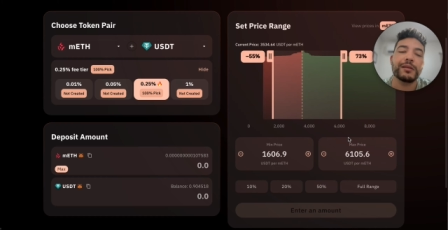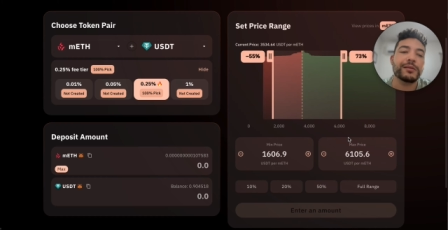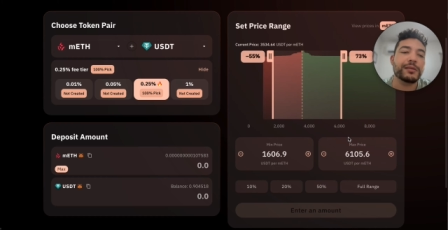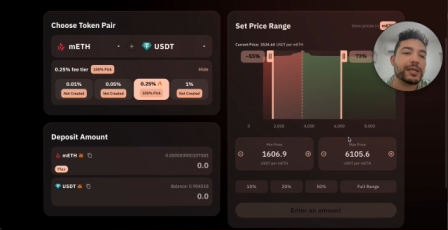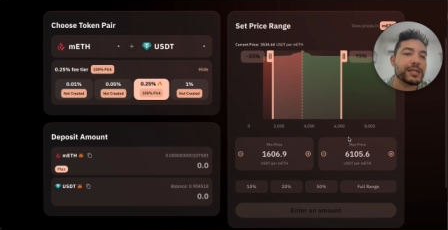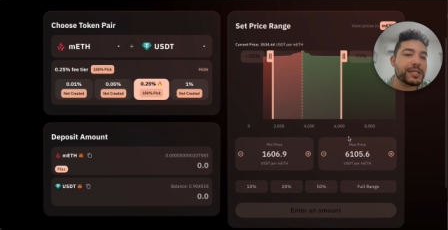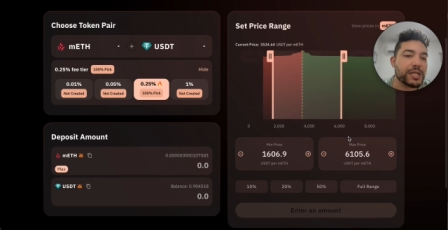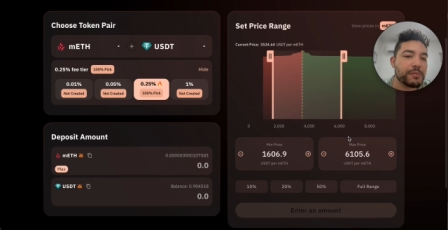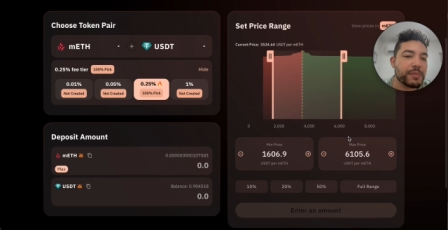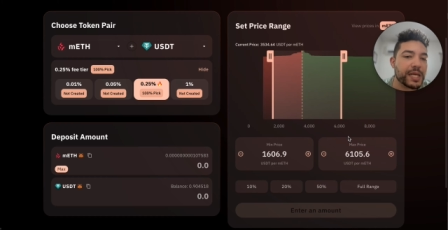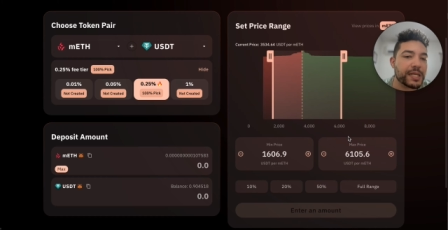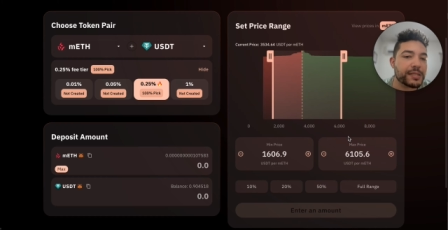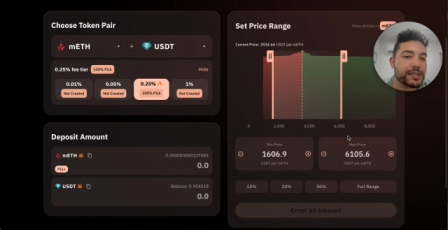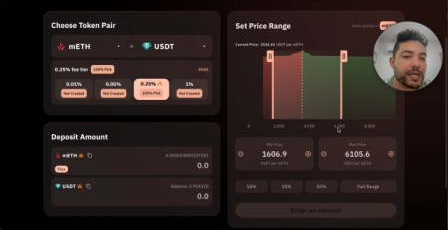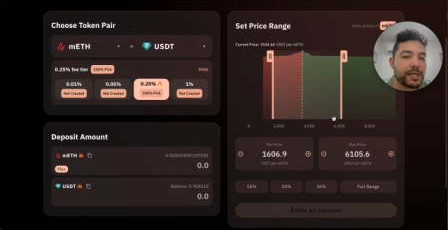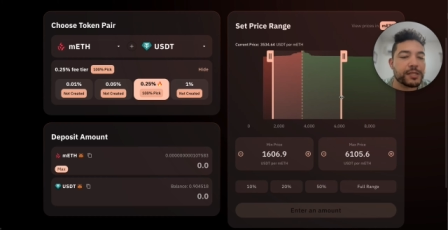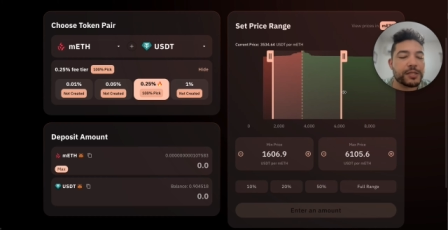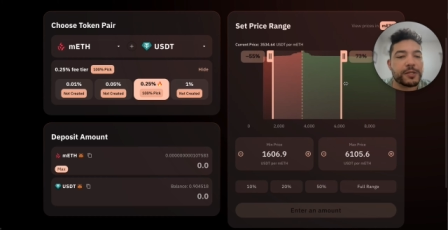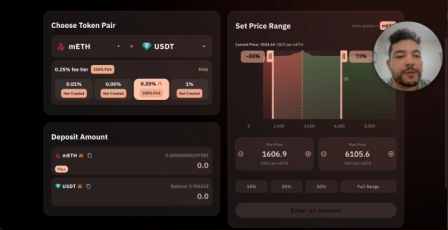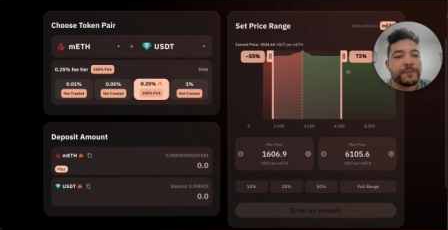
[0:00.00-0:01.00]
Doesn't make
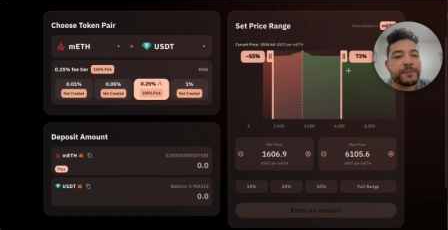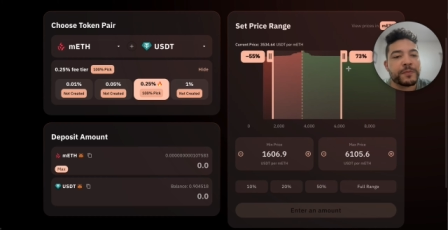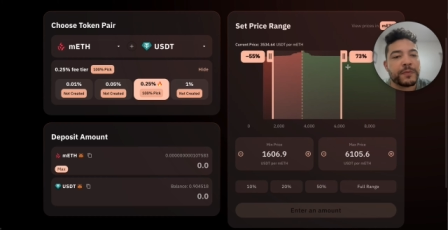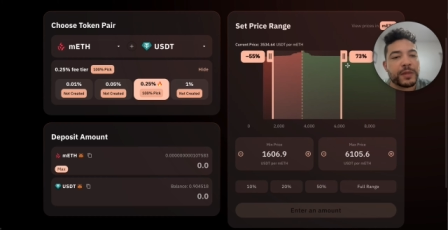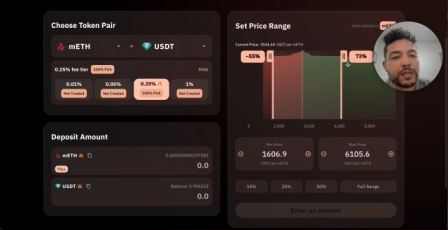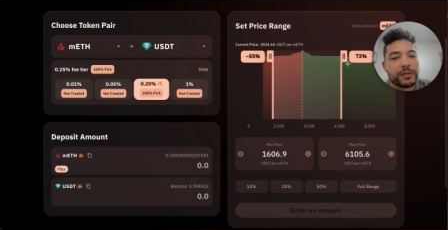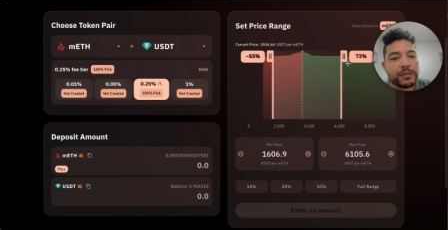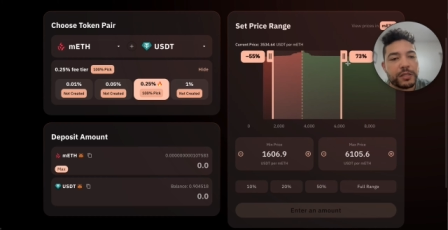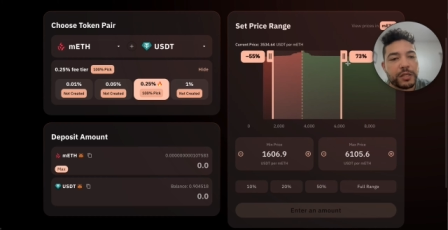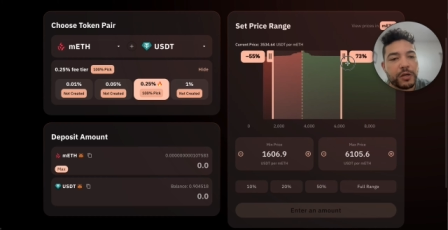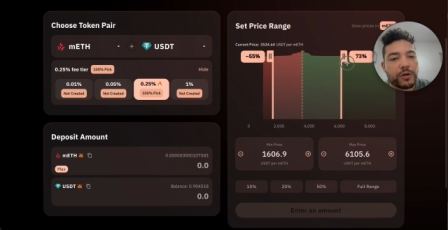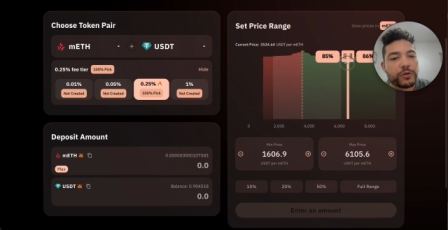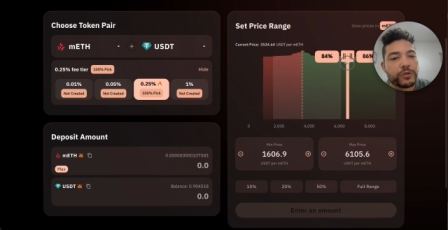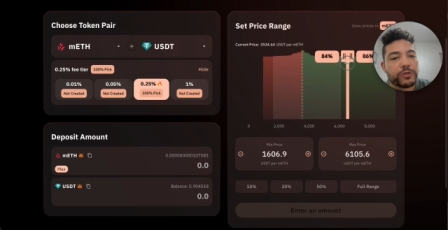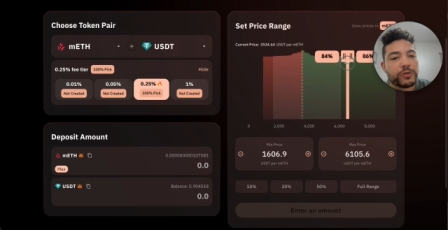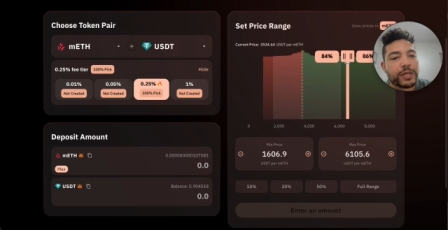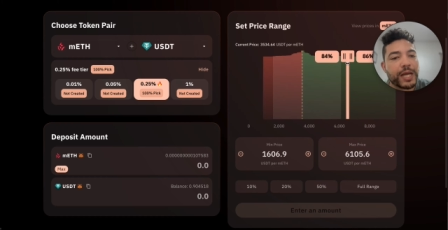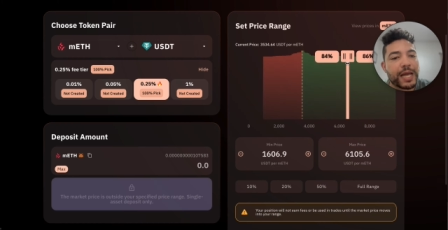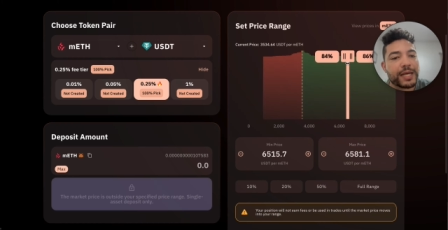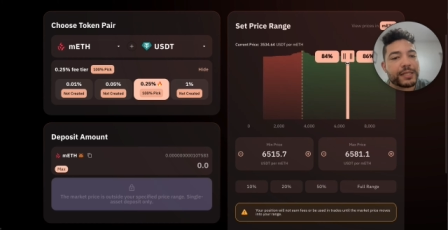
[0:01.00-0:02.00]
sense.
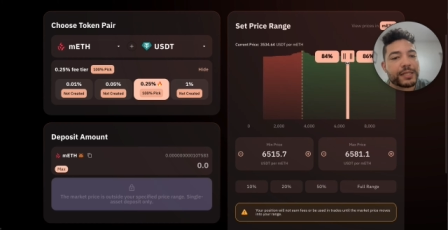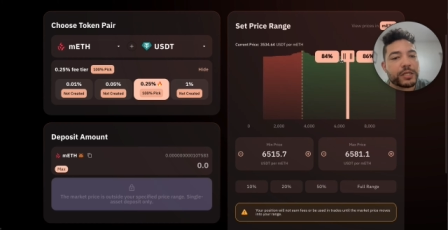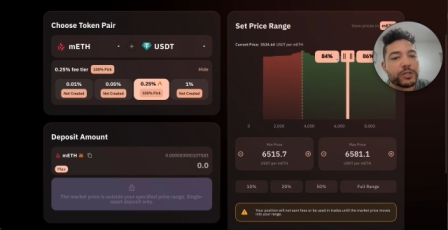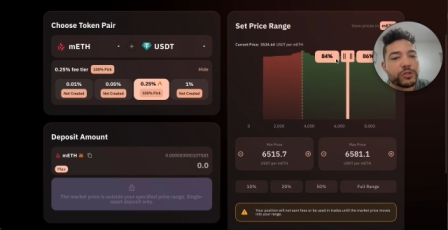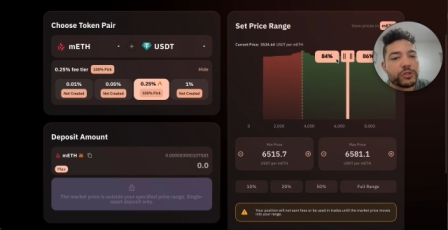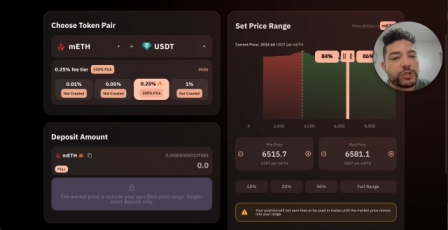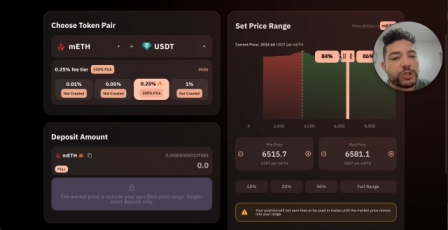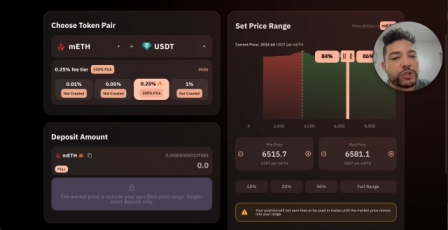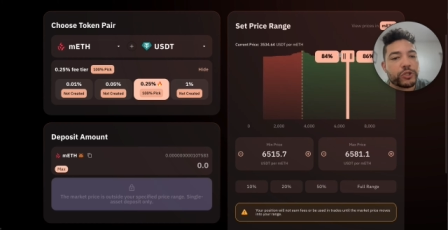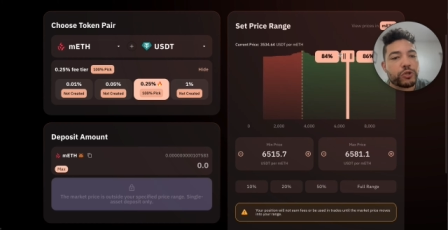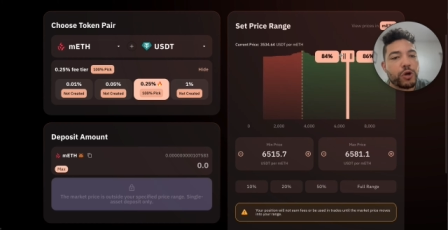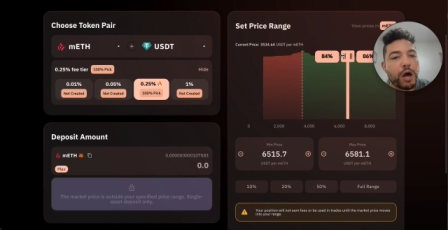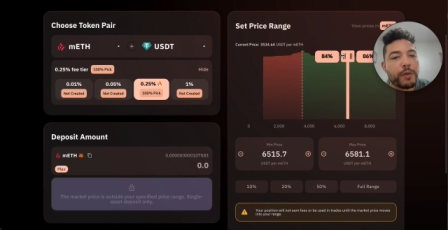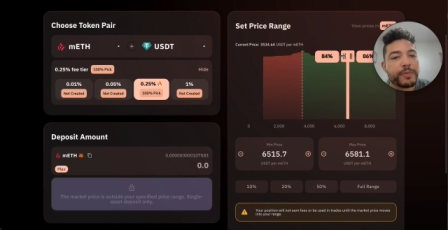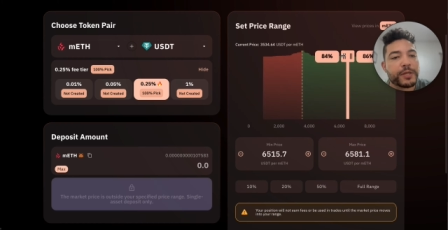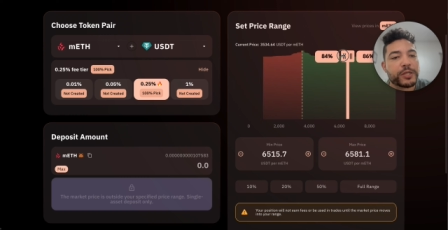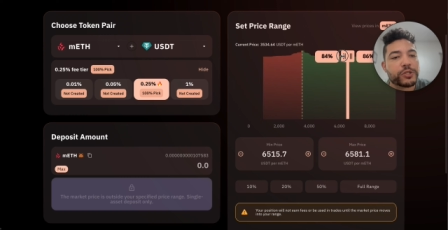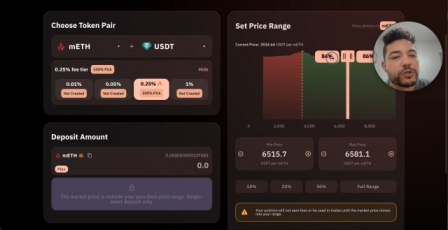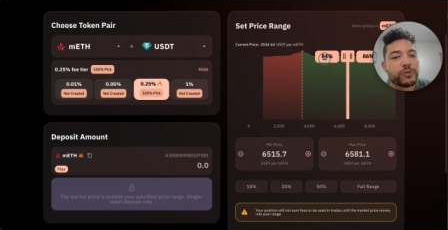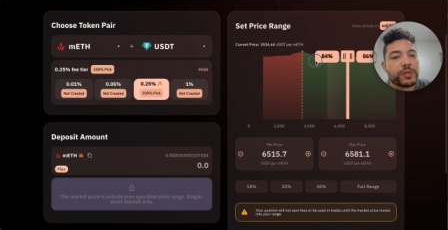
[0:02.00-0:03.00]
So you guys can just
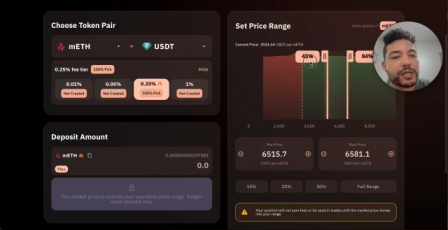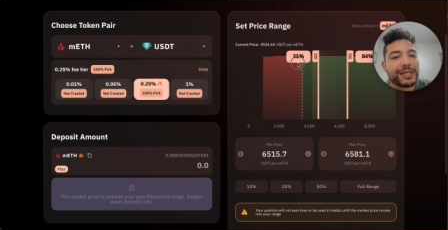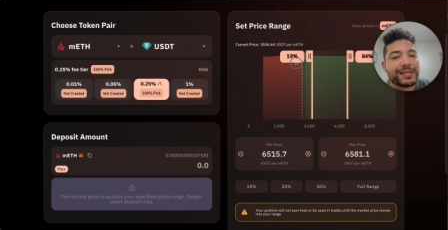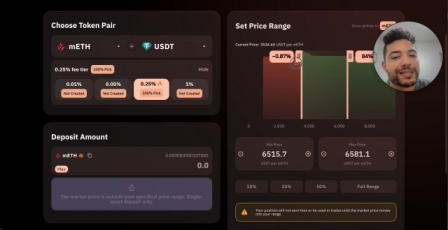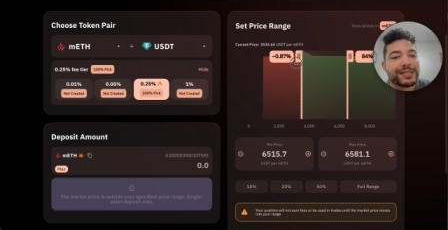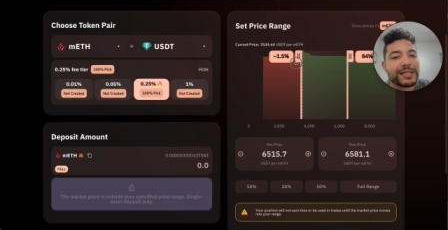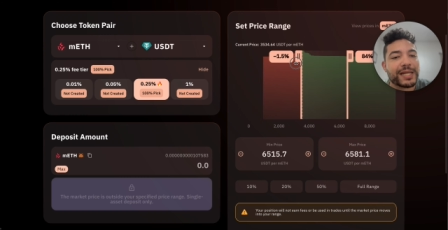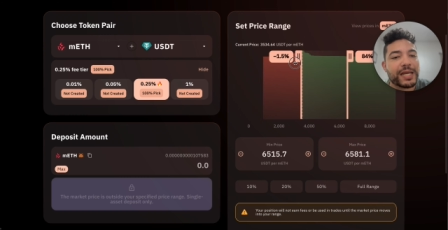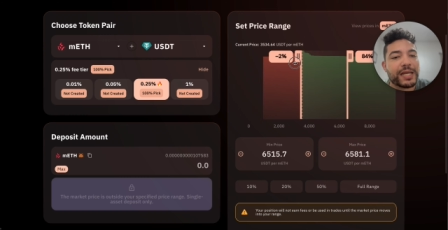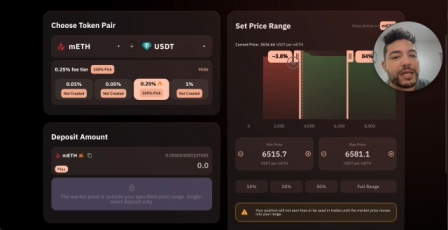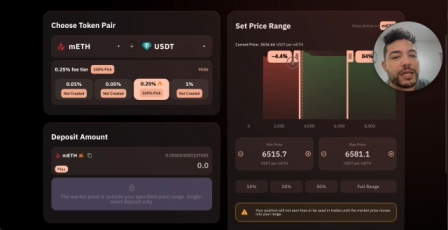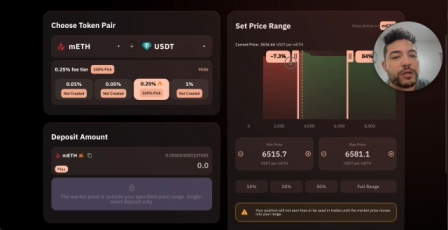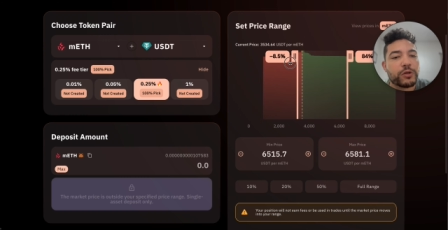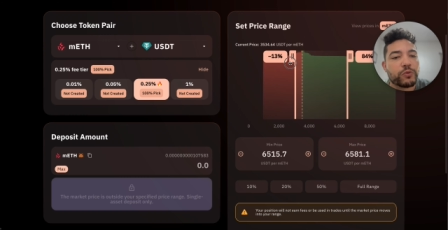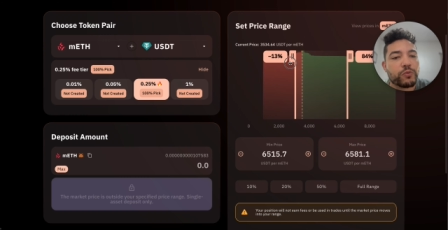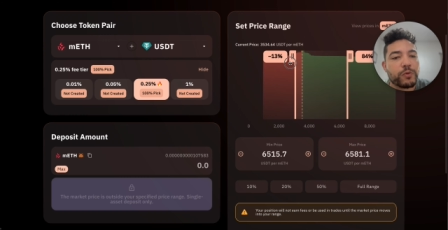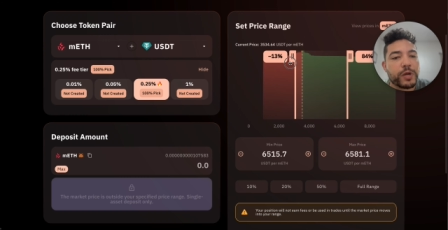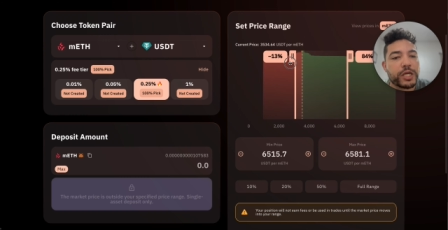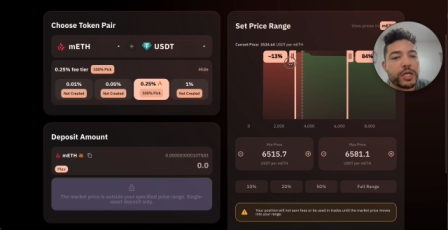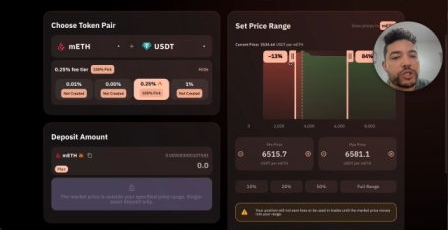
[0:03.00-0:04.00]
drop it so you can stay in
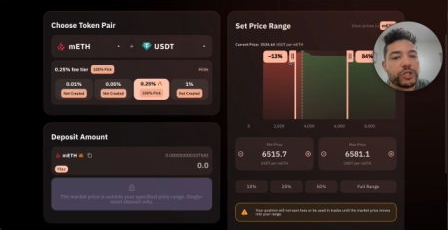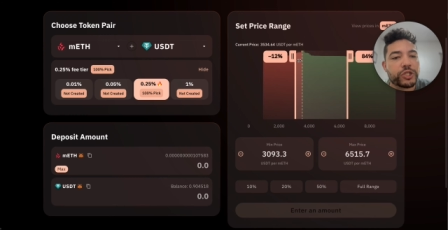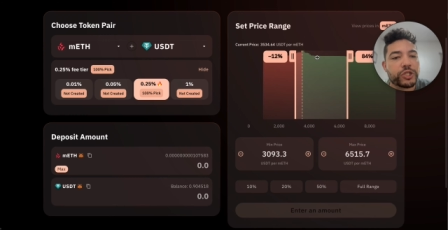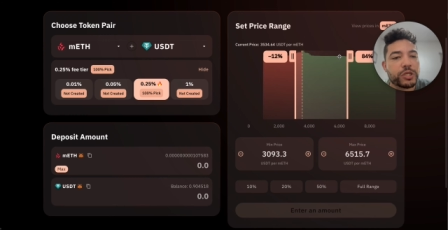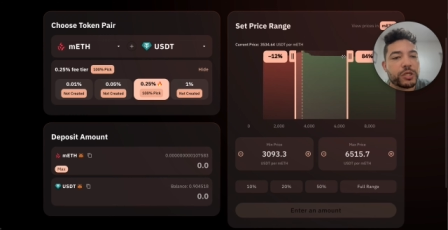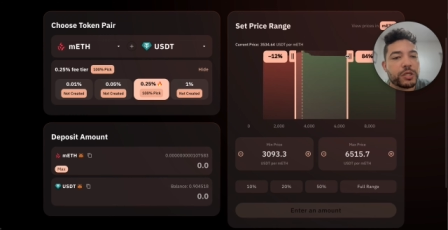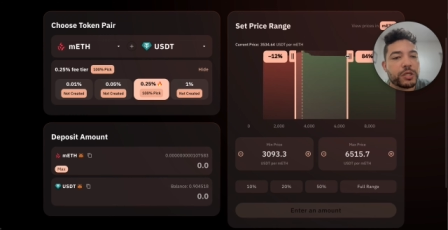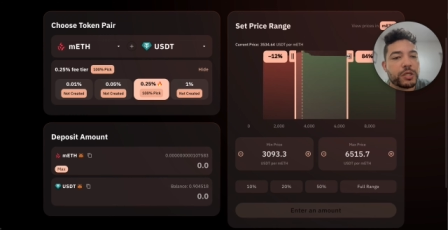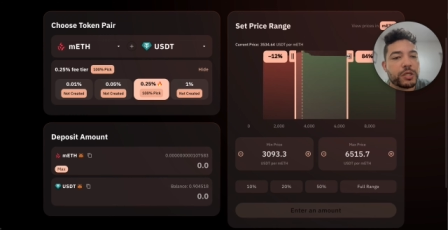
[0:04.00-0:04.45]
range